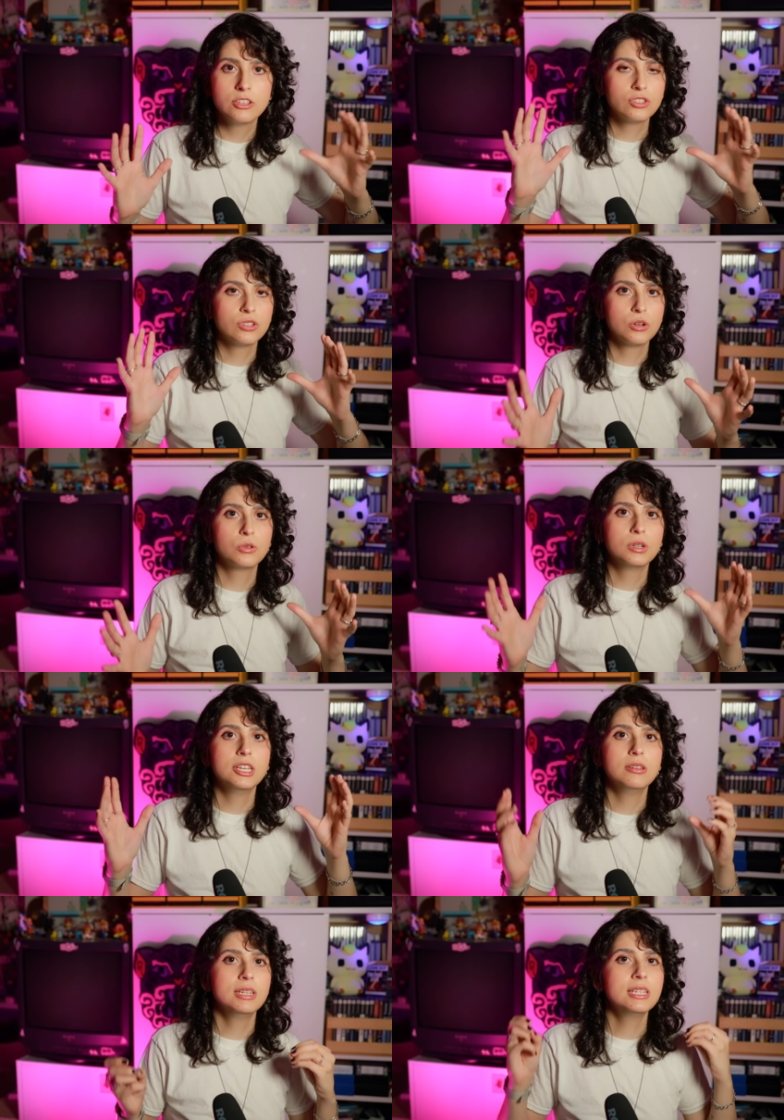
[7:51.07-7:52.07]
So
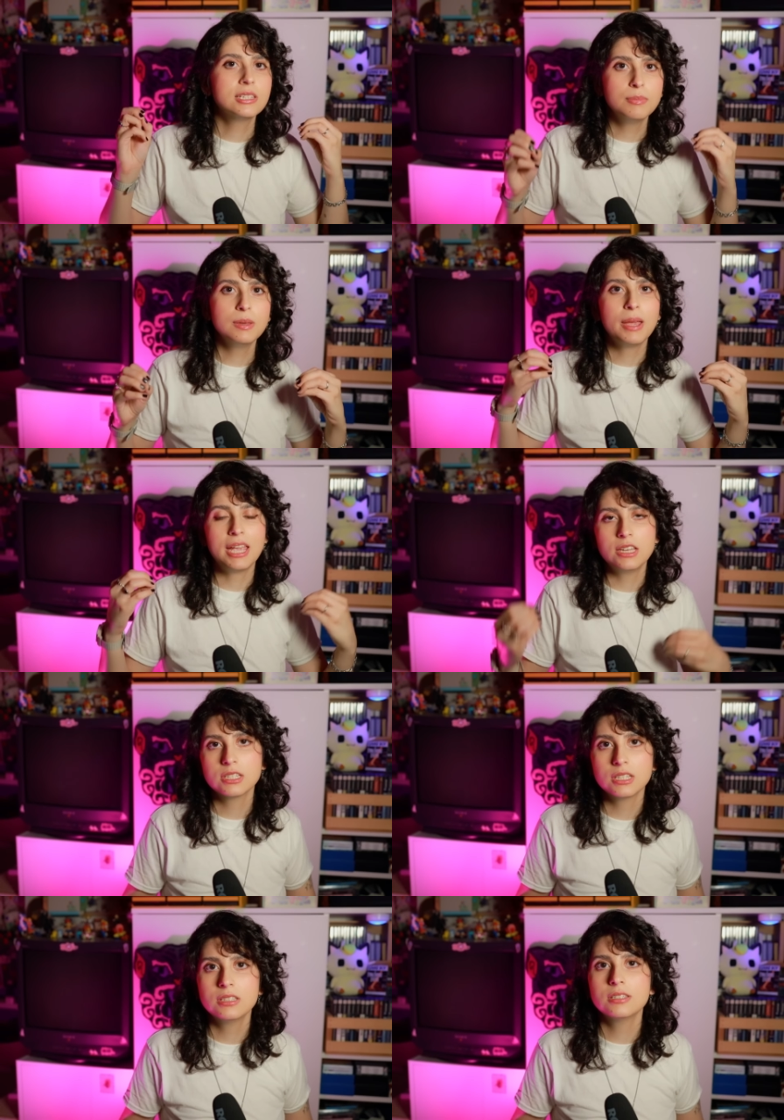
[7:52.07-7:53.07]
you need to be
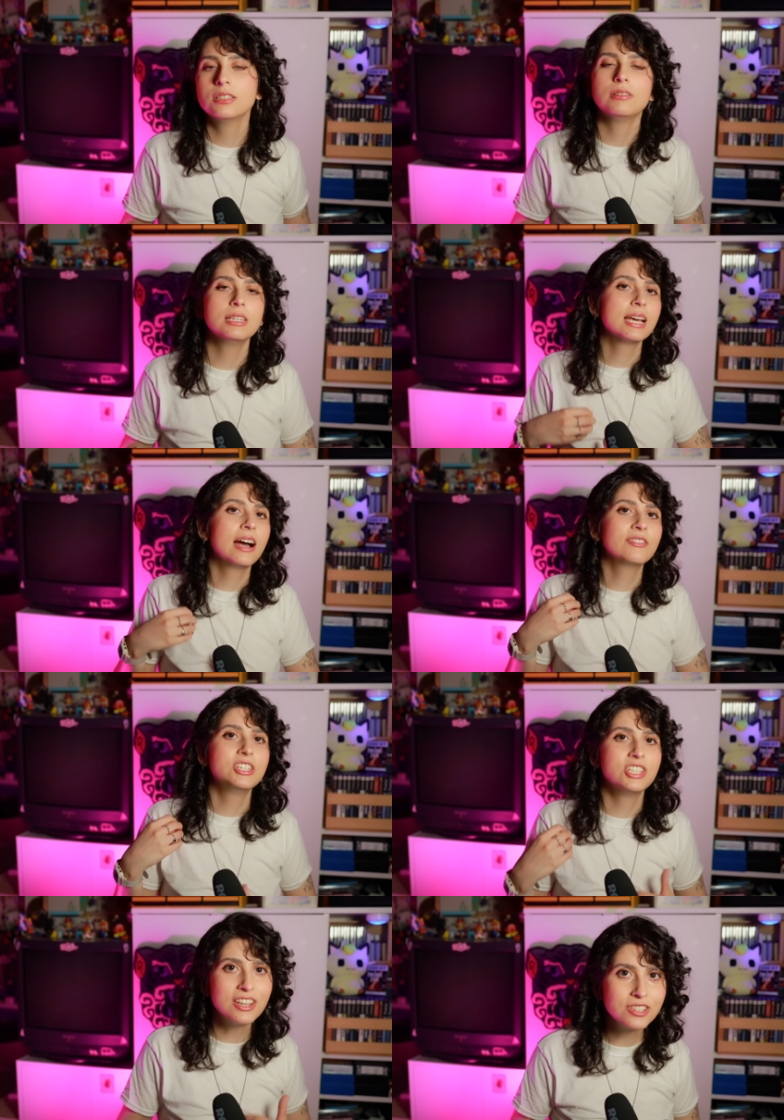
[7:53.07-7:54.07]
patient, you need to have a
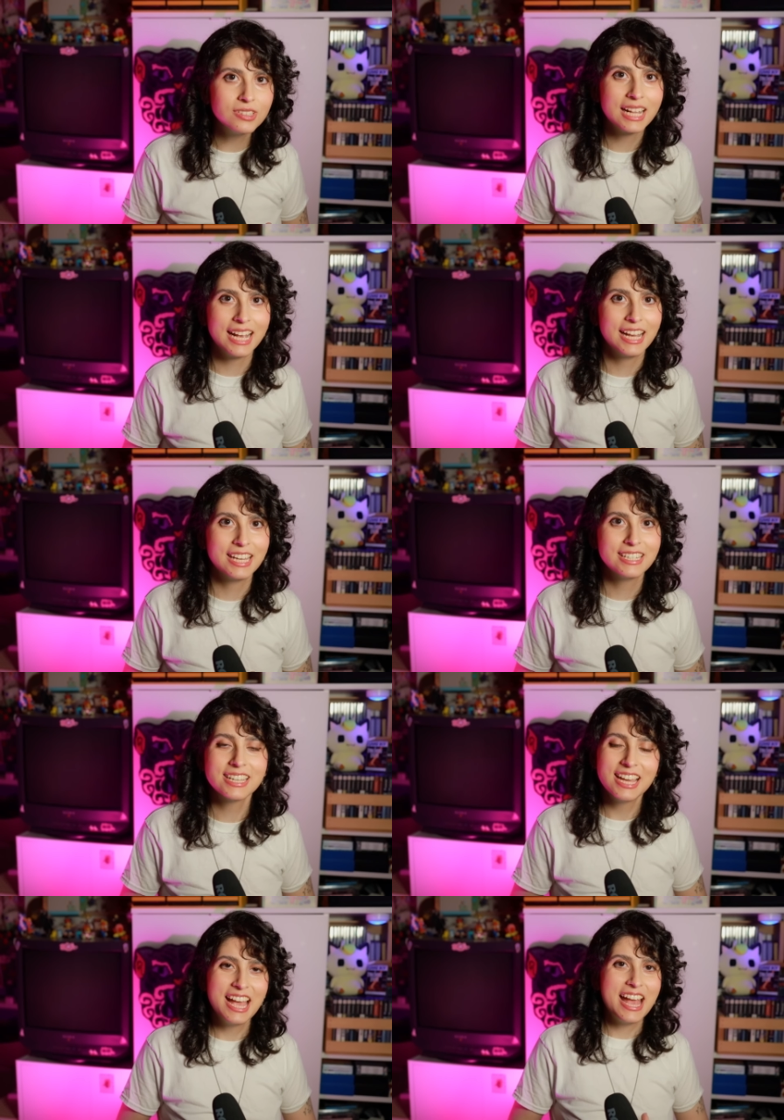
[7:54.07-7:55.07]
gentle hand,
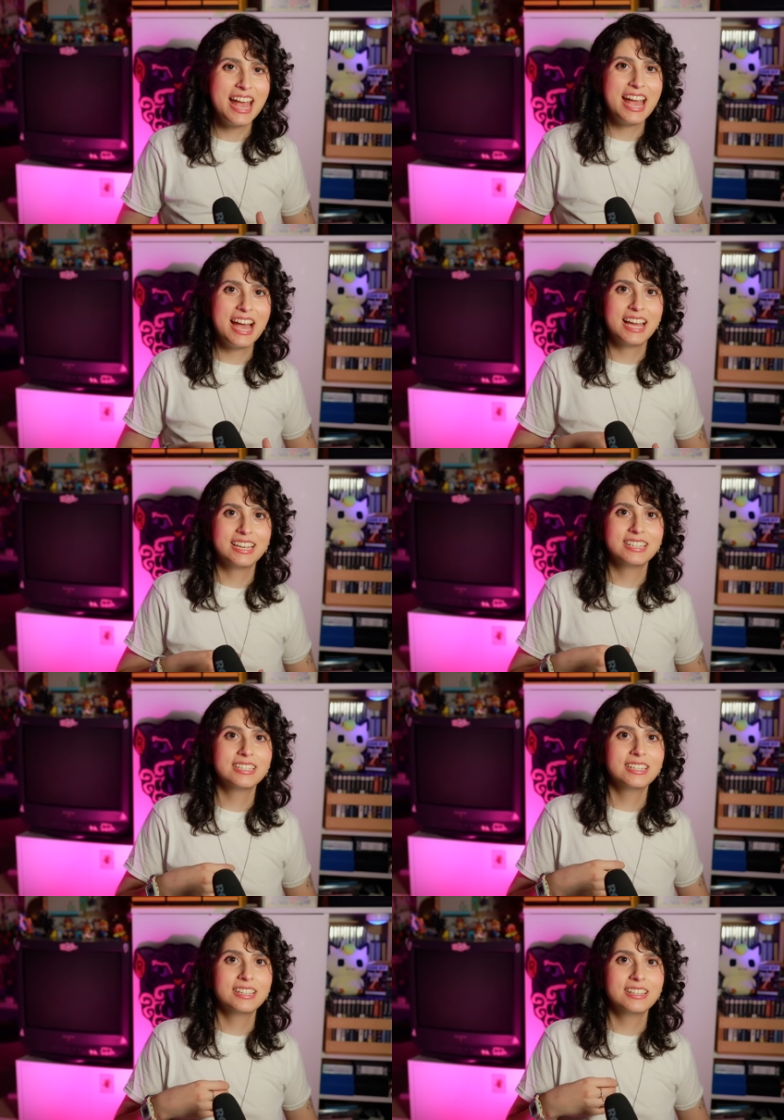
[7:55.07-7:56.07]
and